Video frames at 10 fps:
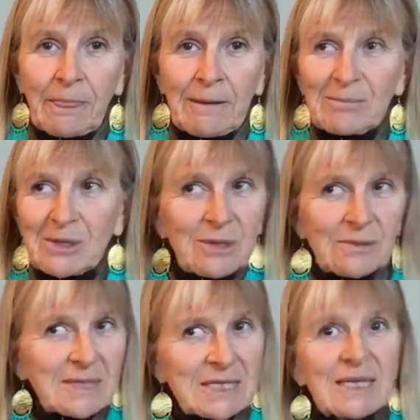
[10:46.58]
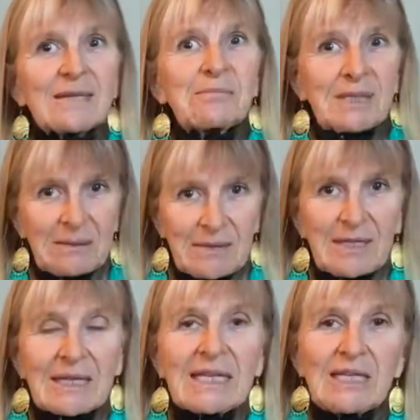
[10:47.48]
But you don't see it, but
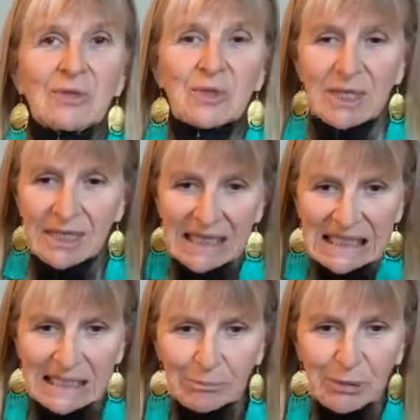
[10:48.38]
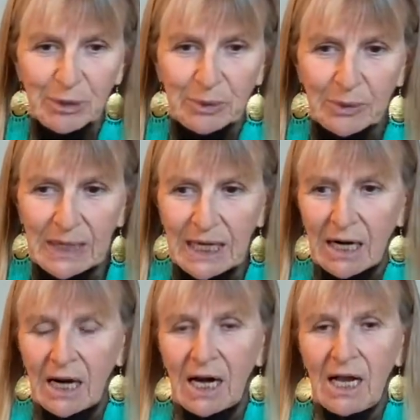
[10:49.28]
you see in the people
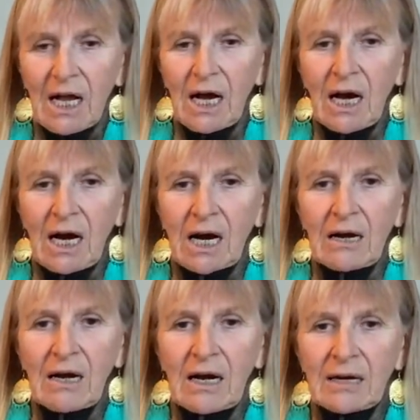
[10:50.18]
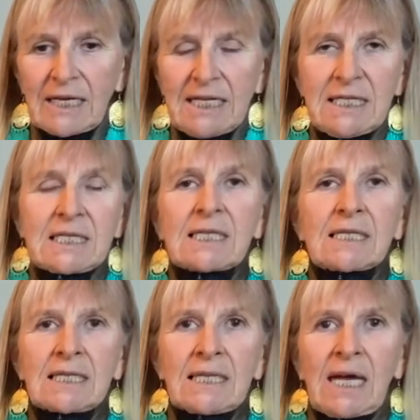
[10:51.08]
that are innocent
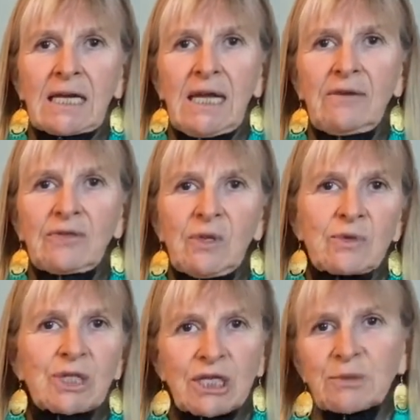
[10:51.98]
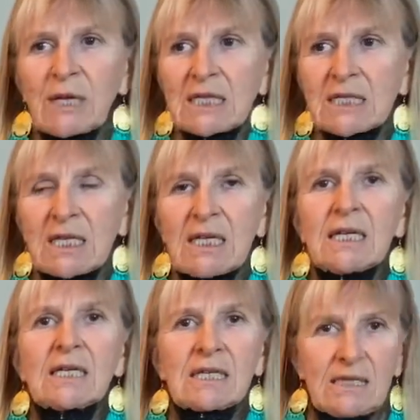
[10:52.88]
like that and have no judgments,
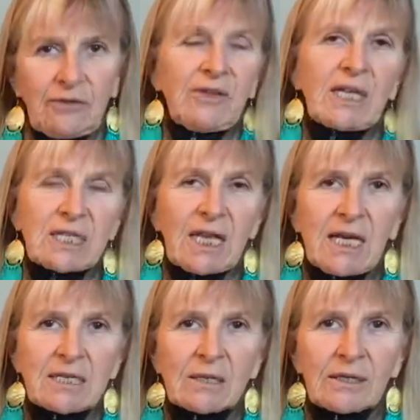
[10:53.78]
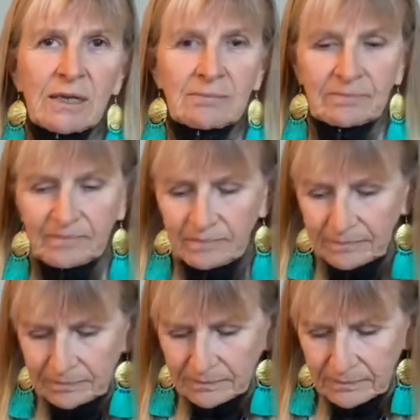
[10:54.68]
the effect it has on them.
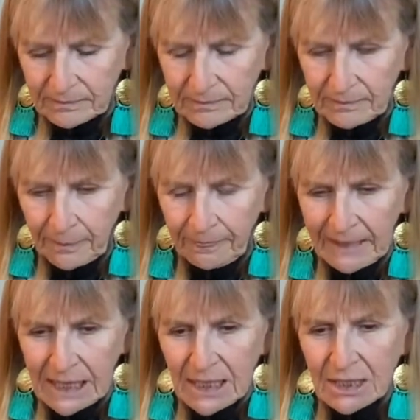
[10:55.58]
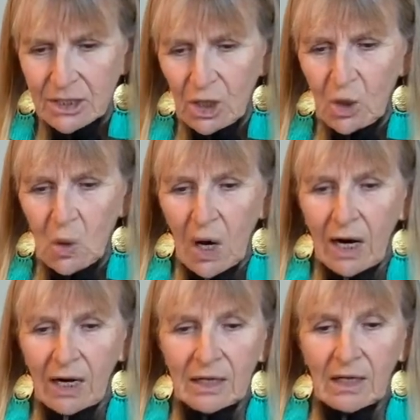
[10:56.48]
So,
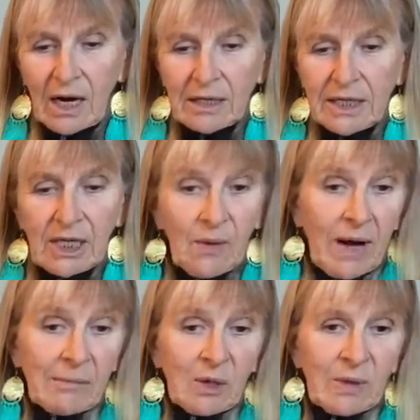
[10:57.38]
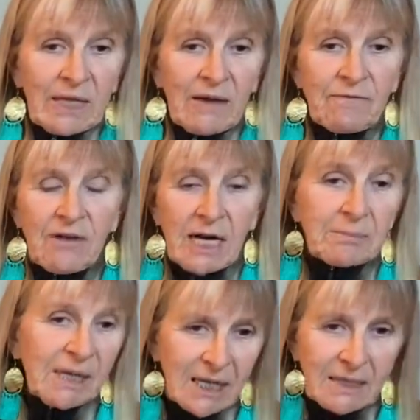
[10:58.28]
you know, I'm fine,
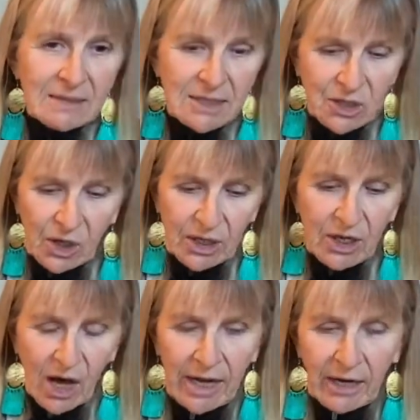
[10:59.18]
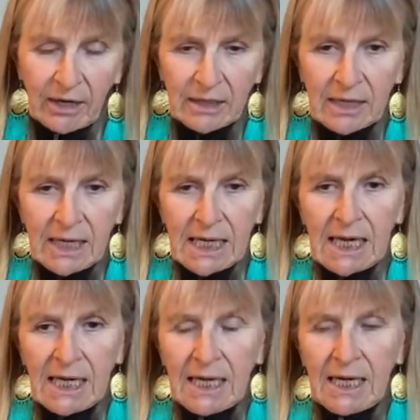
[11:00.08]
but I started Ion,
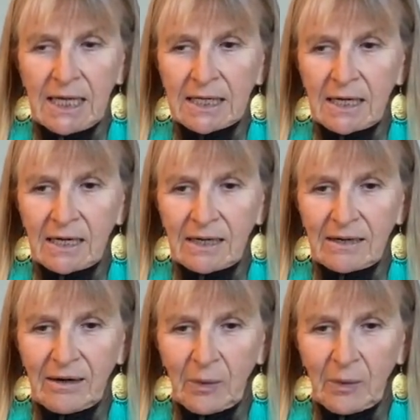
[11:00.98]
and I